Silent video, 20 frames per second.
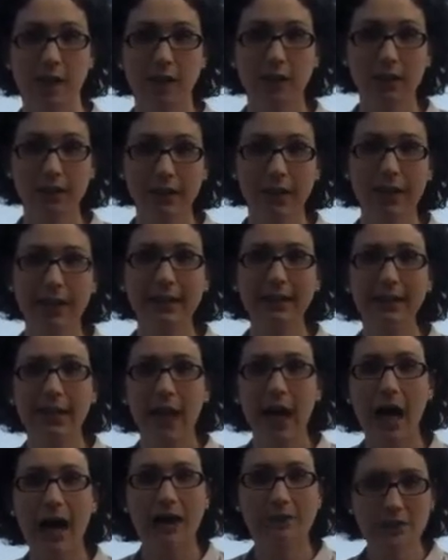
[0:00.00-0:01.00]
Okay?
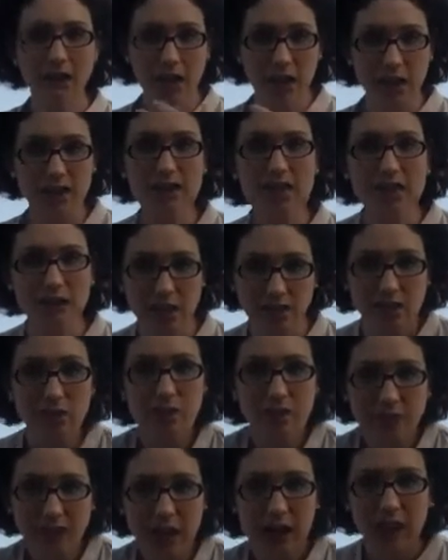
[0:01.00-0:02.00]
I have a cousin who
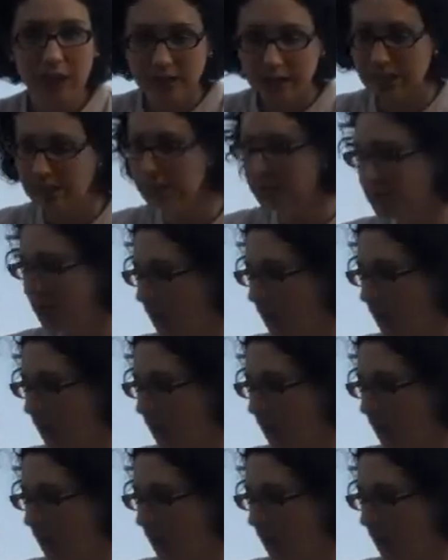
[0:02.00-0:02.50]
is like this.